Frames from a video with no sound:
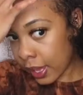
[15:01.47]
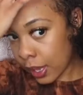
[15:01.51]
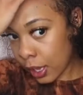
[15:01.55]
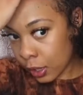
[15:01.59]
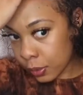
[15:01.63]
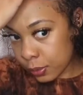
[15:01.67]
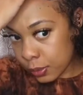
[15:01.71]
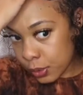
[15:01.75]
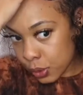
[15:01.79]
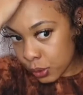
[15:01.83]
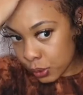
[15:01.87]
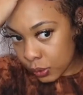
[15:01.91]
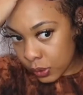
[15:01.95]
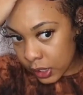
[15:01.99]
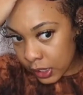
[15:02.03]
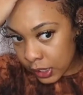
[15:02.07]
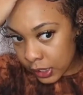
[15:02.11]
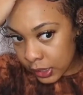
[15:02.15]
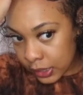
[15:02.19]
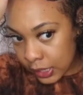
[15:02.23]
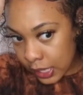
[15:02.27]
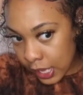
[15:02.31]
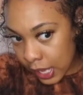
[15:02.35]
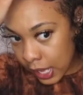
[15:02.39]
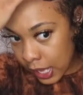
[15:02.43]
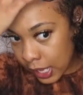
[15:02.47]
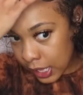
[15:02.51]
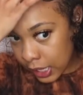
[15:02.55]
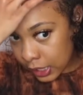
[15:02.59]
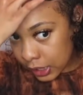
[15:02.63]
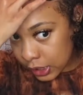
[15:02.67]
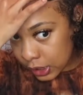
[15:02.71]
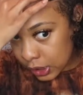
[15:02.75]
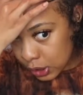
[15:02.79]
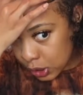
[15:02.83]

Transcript: helps you get that